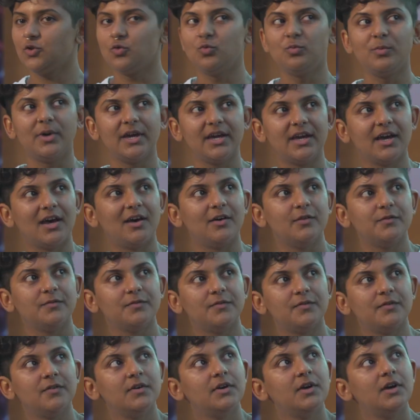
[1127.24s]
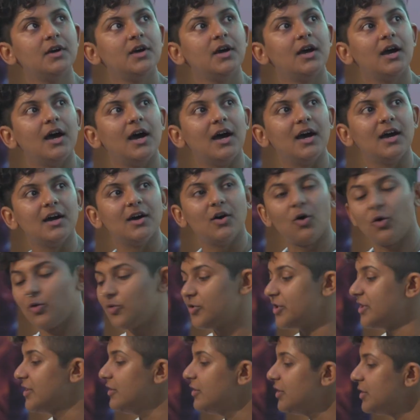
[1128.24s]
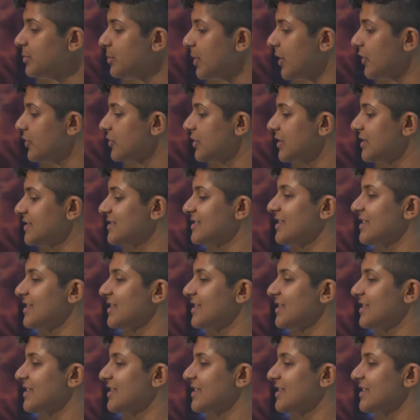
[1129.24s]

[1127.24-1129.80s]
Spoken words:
you may have already heard about is